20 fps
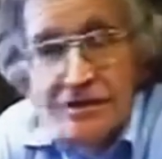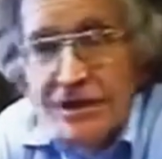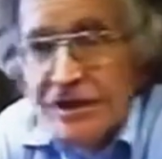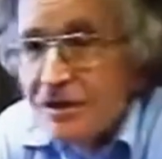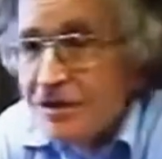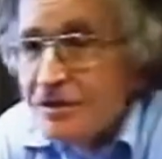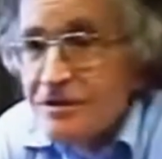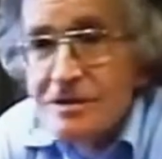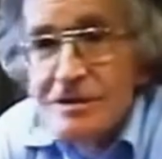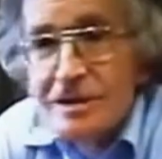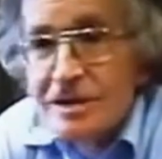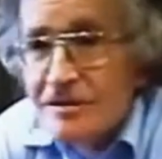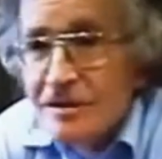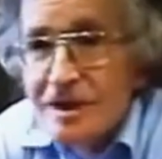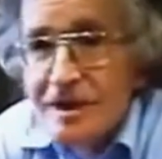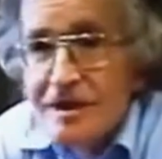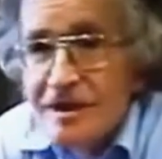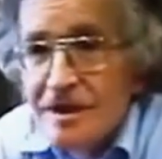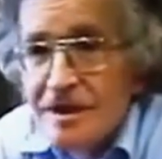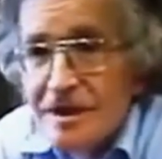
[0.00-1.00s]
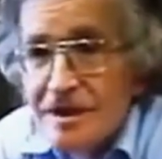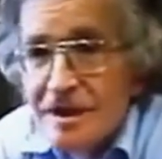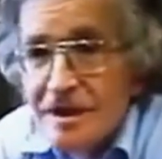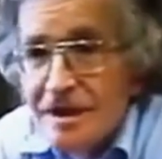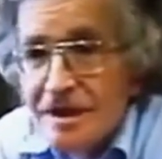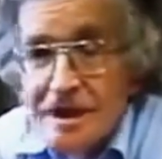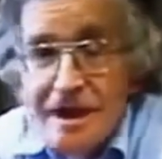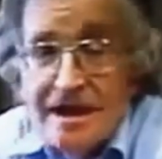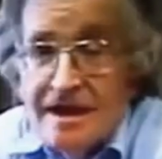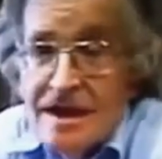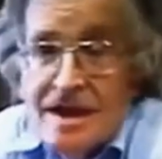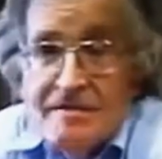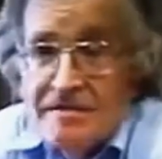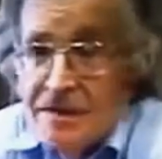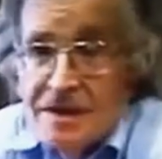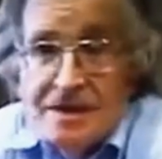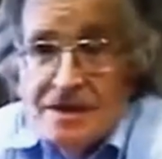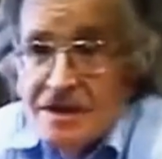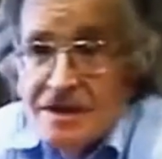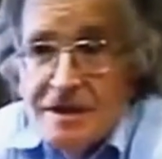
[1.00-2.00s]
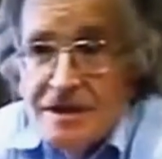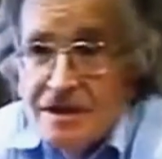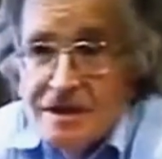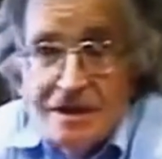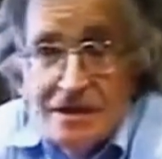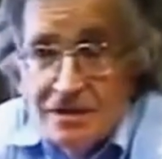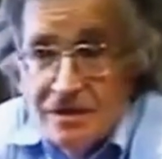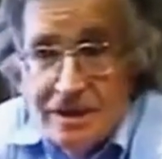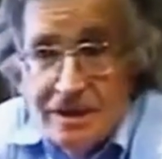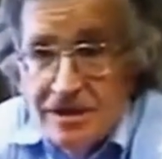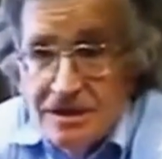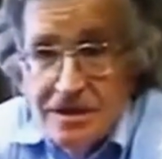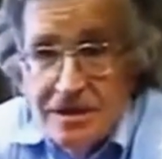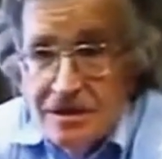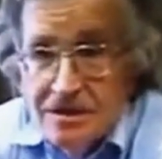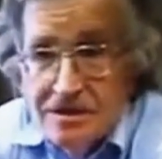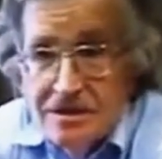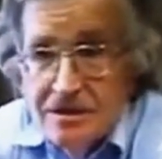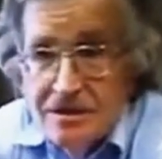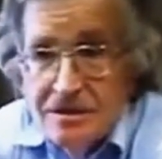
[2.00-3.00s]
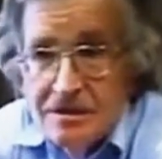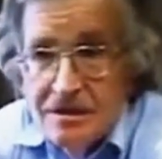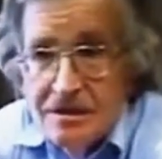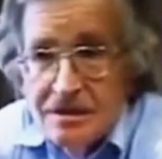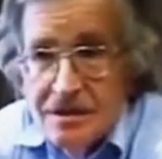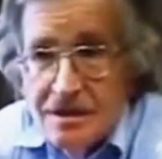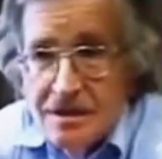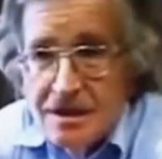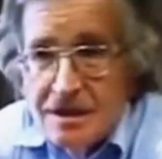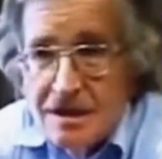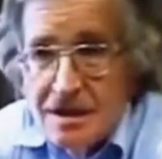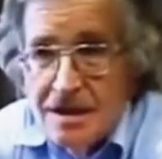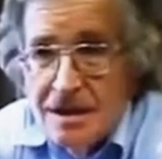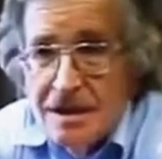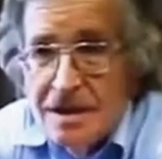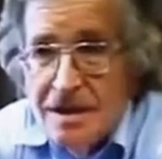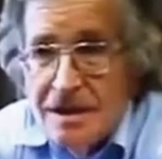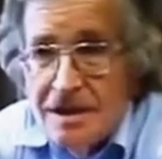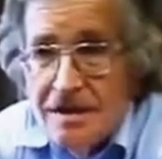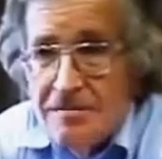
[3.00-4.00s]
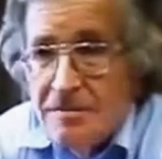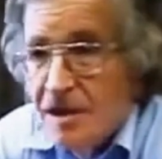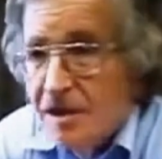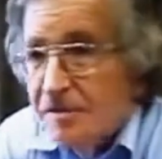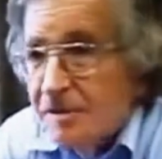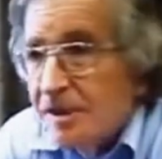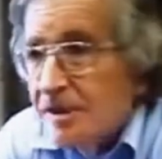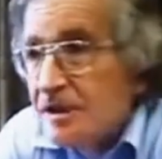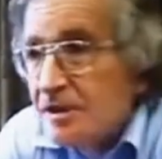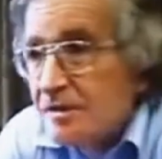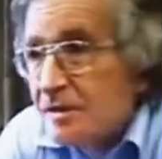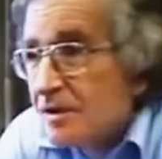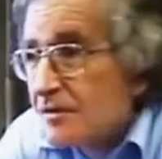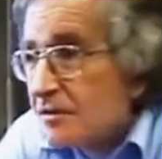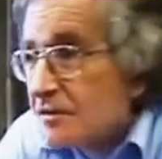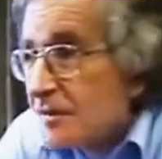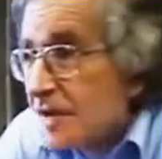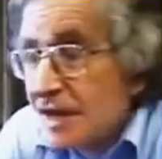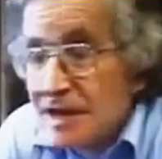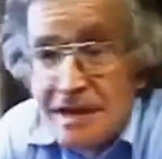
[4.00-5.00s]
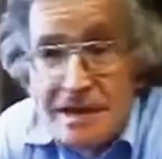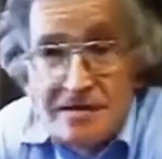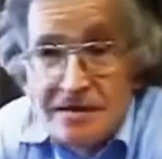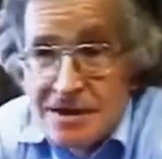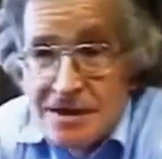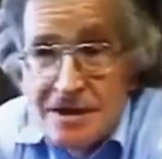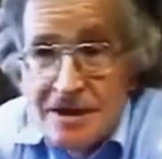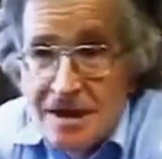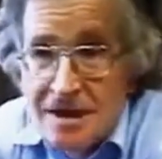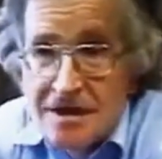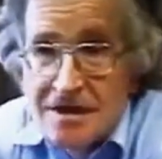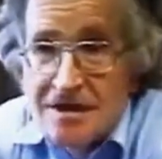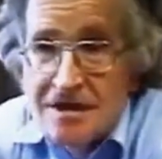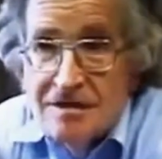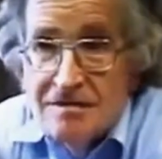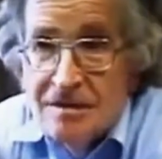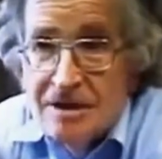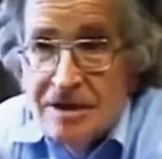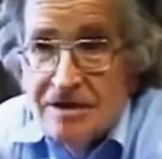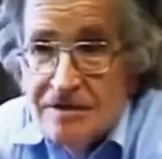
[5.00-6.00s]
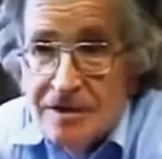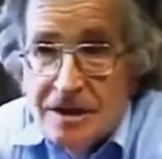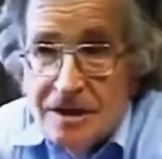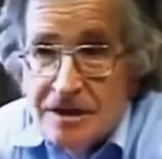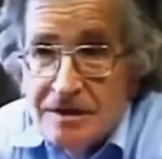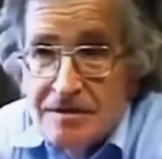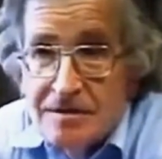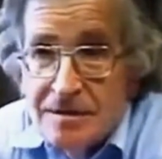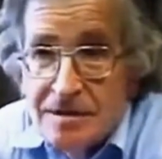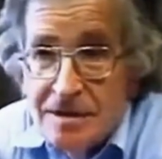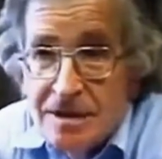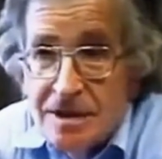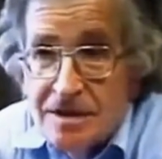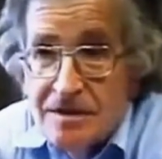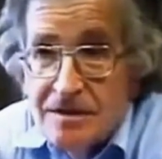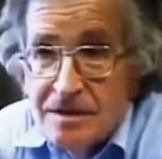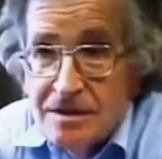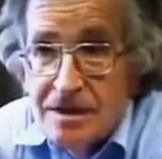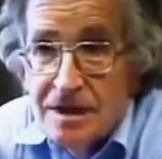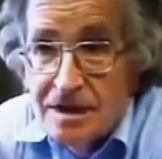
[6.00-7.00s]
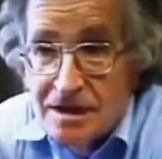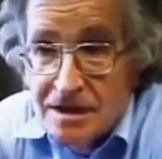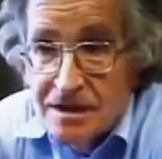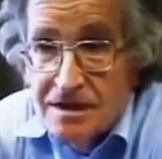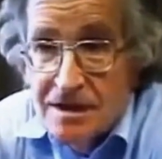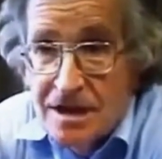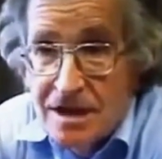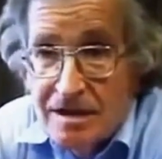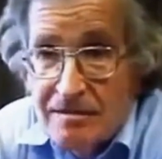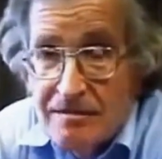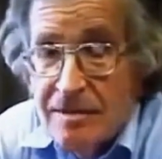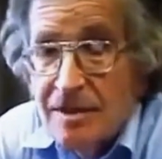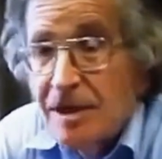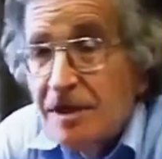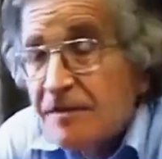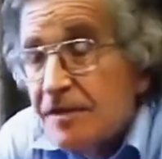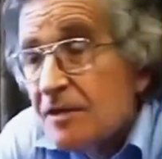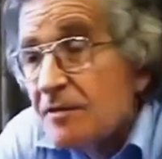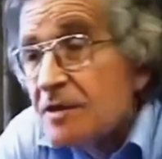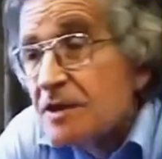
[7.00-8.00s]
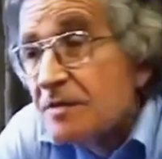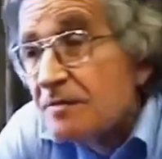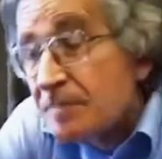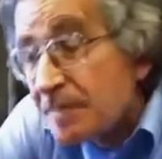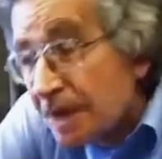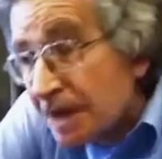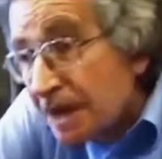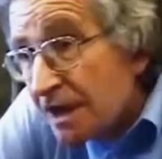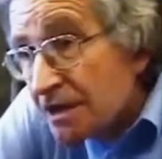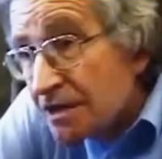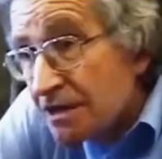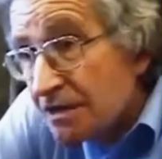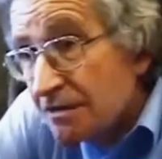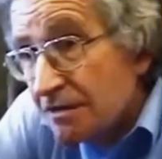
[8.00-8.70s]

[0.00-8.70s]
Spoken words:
Who knows? I mean, that much detail we don't know. And probably nobody was paying that much attention to Bolivia at the time. Bolivia was a big